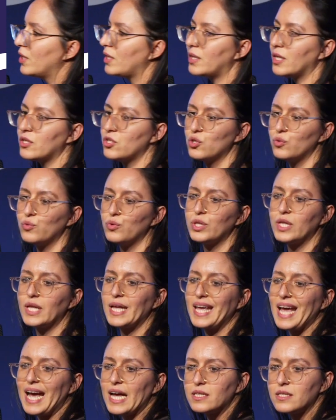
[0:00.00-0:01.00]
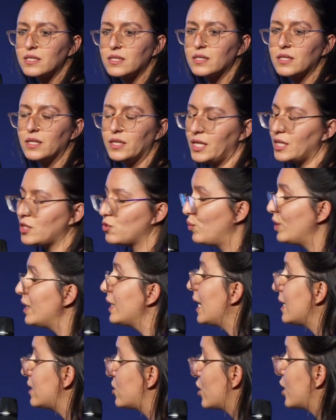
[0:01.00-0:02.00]
that you would get, that will
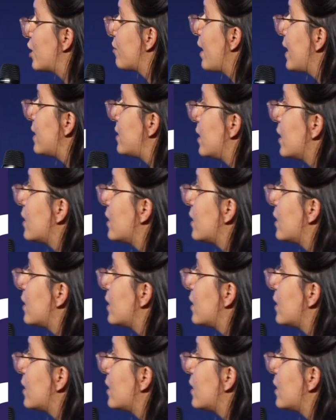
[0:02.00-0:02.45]
get generated